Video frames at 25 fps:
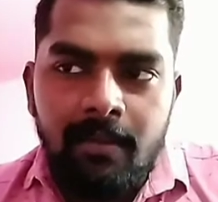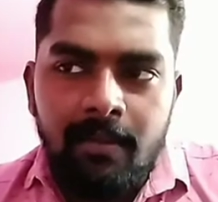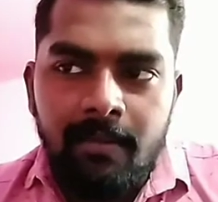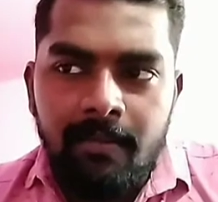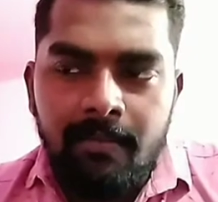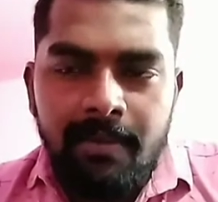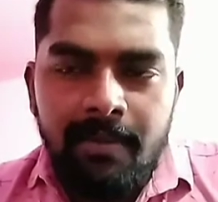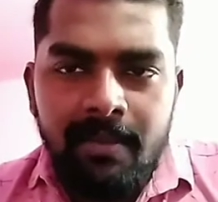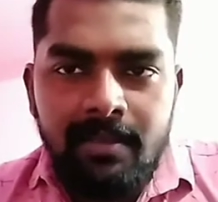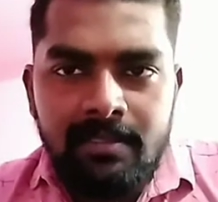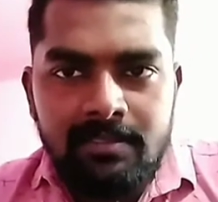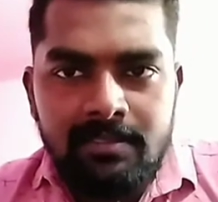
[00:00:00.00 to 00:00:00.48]

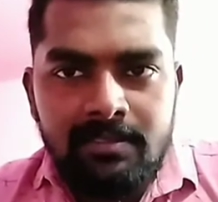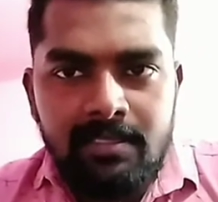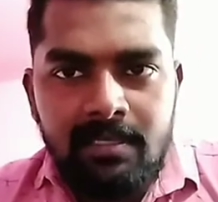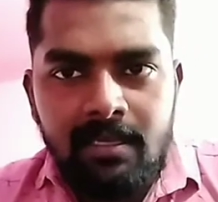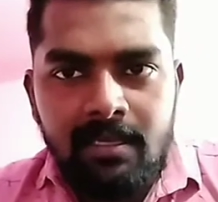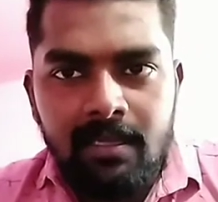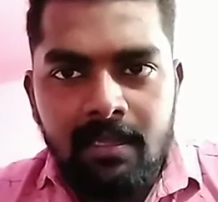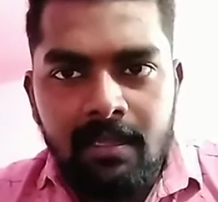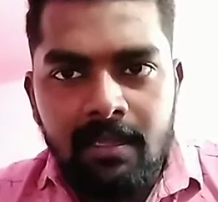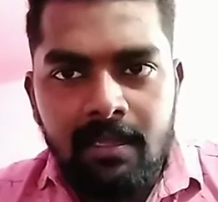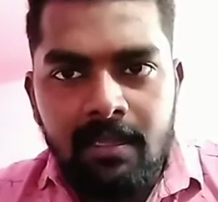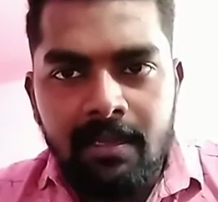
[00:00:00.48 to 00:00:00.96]
because
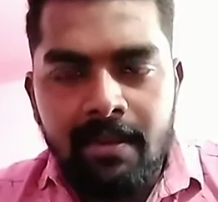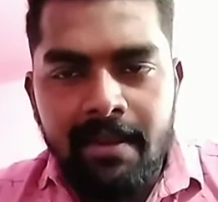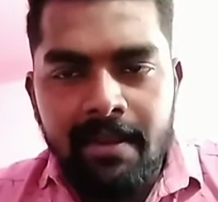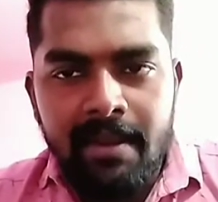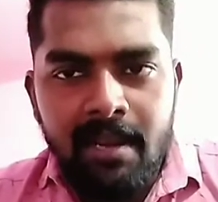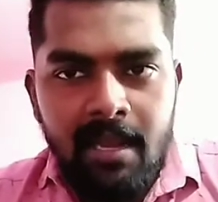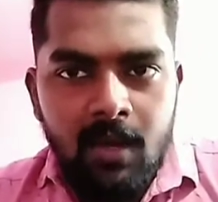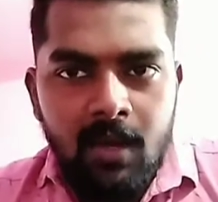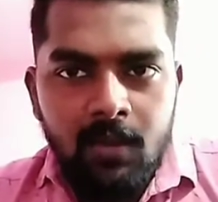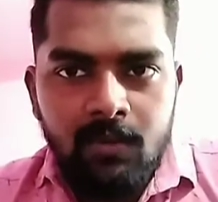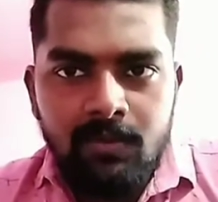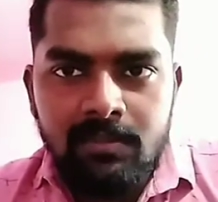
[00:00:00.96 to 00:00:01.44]

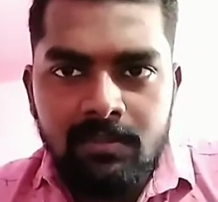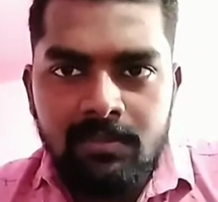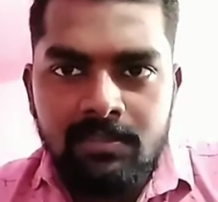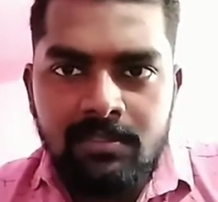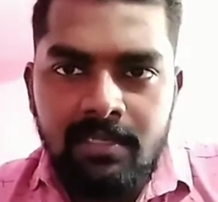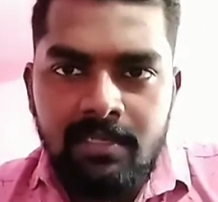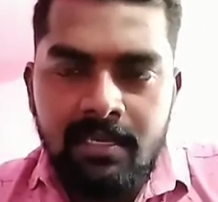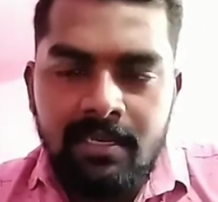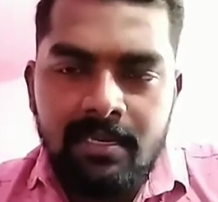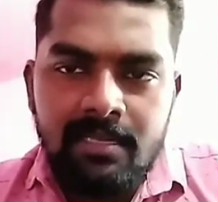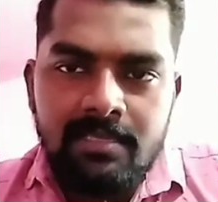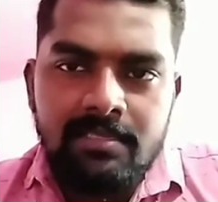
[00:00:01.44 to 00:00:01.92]
now
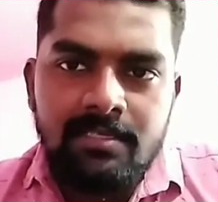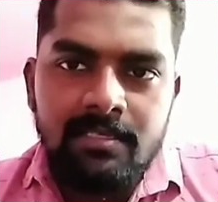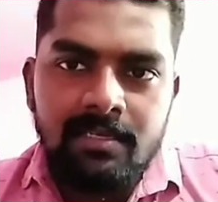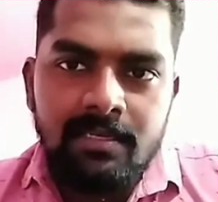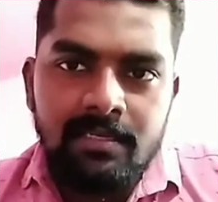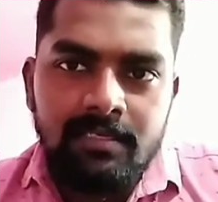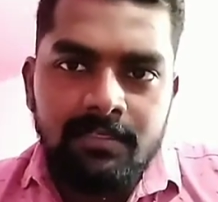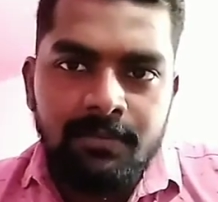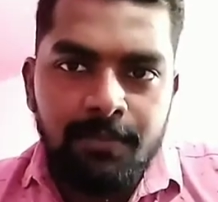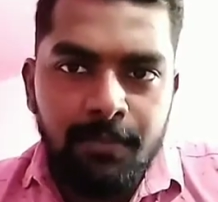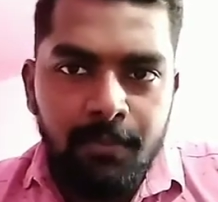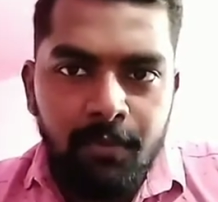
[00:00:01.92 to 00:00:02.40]
this industry
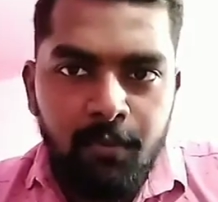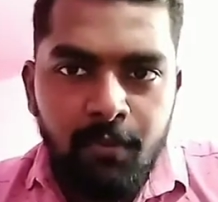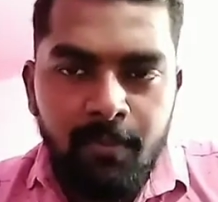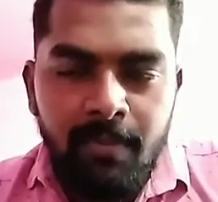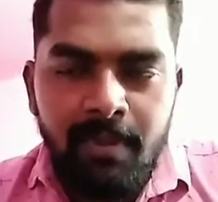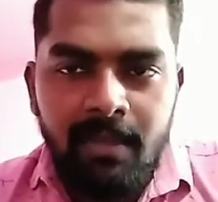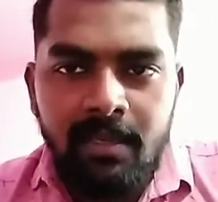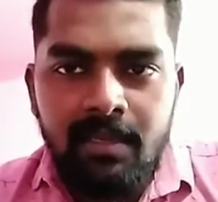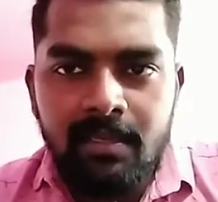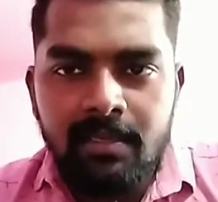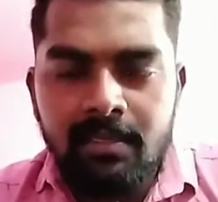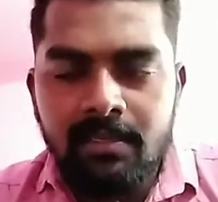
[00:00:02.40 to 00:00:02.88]
is
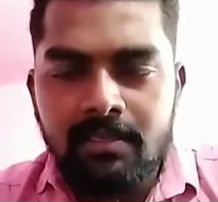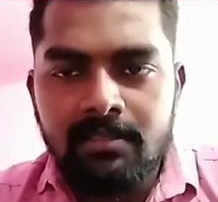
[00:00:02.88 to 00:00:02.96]
booming.